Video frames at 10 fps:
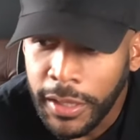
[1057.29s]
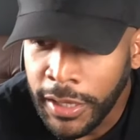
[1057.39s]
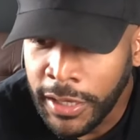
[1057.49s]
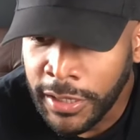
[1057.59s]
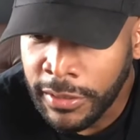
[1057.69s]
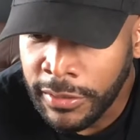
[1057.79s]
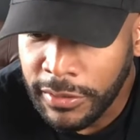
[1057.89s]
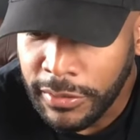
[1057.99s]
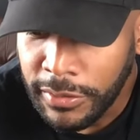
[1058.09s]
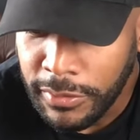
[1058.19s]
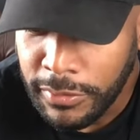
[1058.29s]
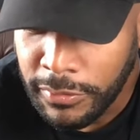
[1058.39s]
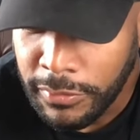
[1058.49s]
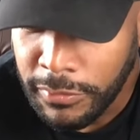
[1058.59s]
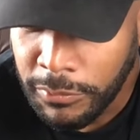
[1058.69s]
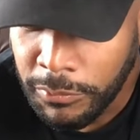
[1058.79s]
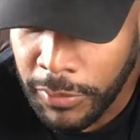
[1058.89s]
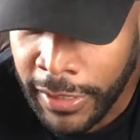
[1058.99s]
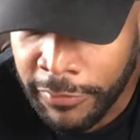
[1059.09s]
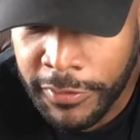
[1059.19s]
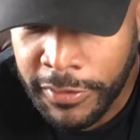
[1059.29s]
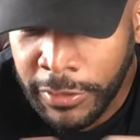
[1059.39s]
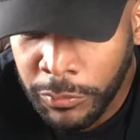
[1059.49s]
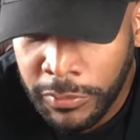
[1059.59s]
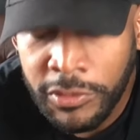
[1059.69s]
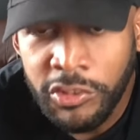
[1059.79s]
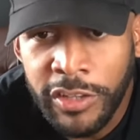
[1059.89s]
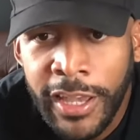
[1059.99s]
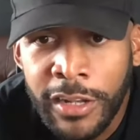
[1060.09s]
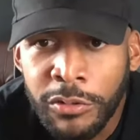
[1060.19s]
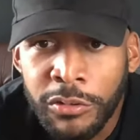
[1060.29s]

And everything was in shadow.